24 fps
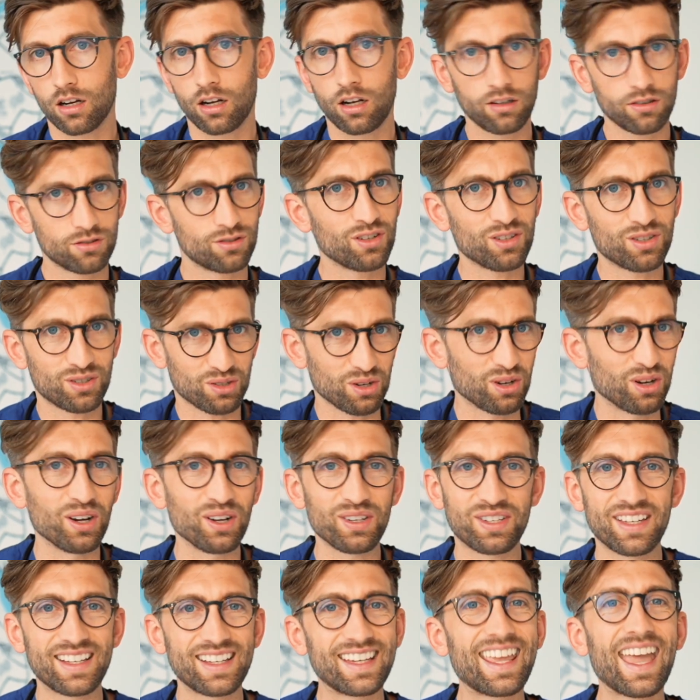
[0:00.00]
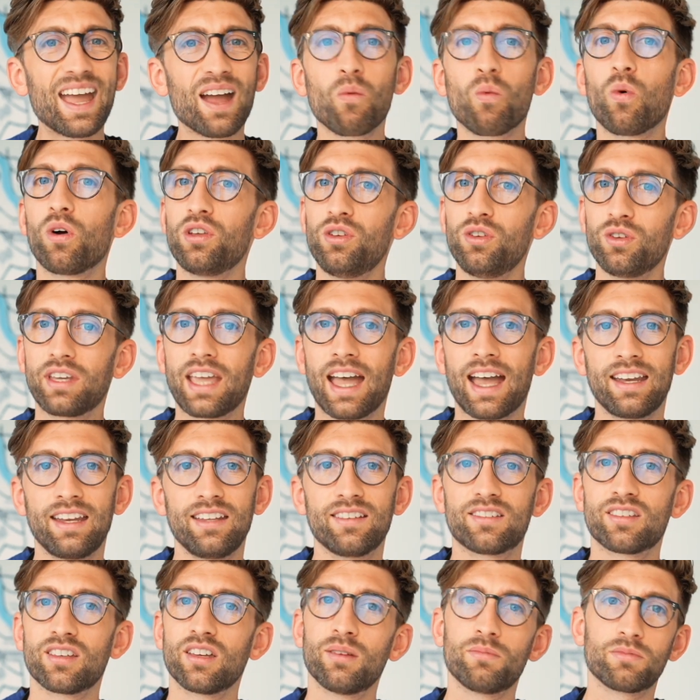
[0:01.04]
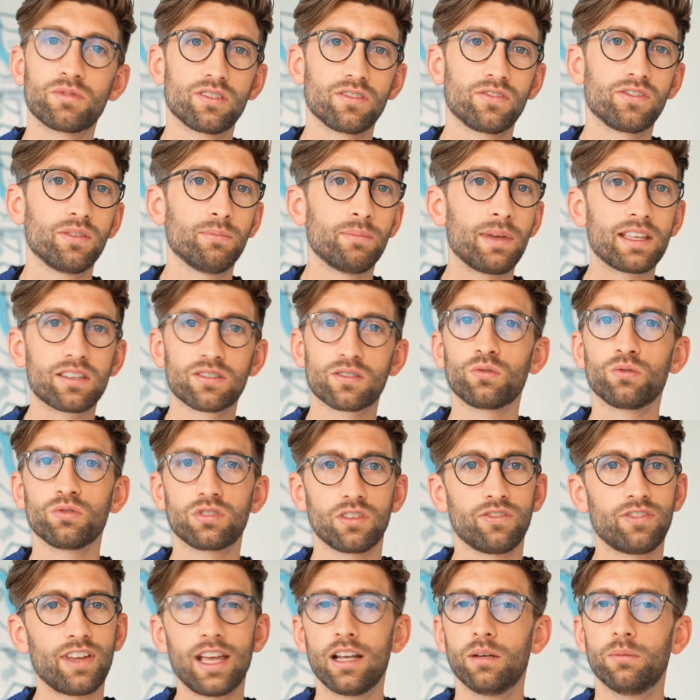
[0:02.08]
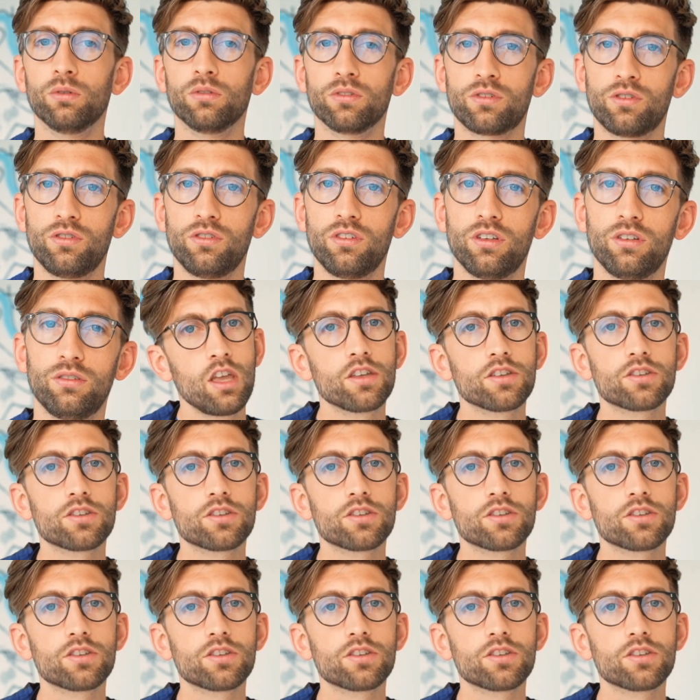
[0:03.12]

clutch at straws and get what you can in terms of the med schools available to you.